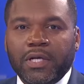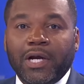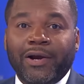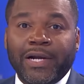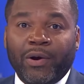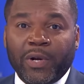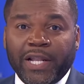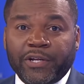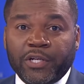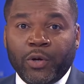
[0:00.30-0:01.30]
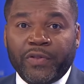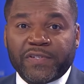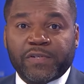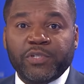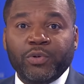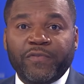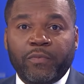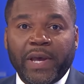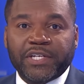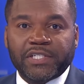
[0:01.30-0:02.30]
All right, now I want to let you know there's some new
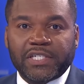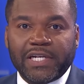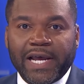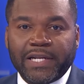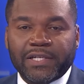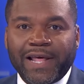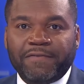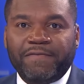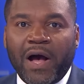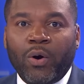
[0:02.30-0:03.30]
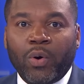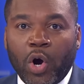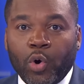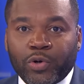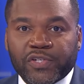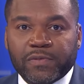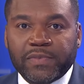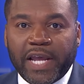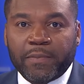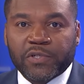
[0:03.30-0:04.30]
information tonight into that foul odor some
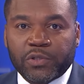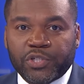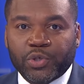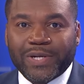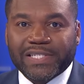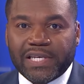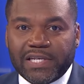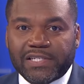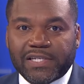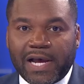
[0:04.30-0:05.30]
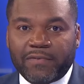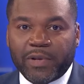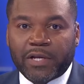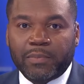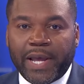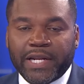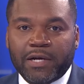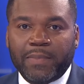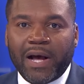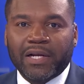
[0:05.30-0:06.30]
neighbors on Detroit's east side have been complaining
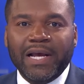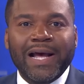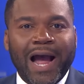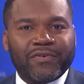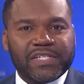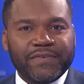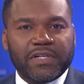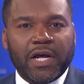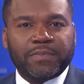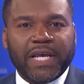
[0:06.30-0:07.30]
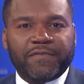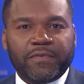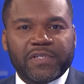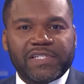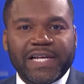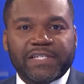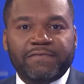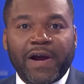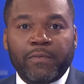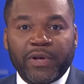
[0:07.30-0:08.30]
about. I received an update from the state's
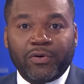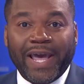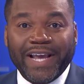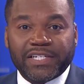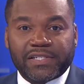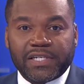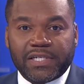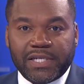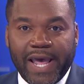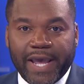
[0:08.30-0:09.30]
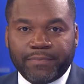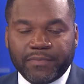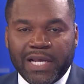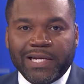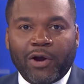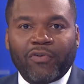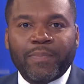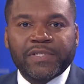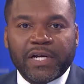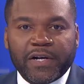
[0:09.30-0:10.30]
environmental agency today. Now, a
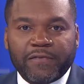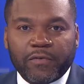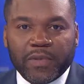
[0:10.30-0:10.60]
representative from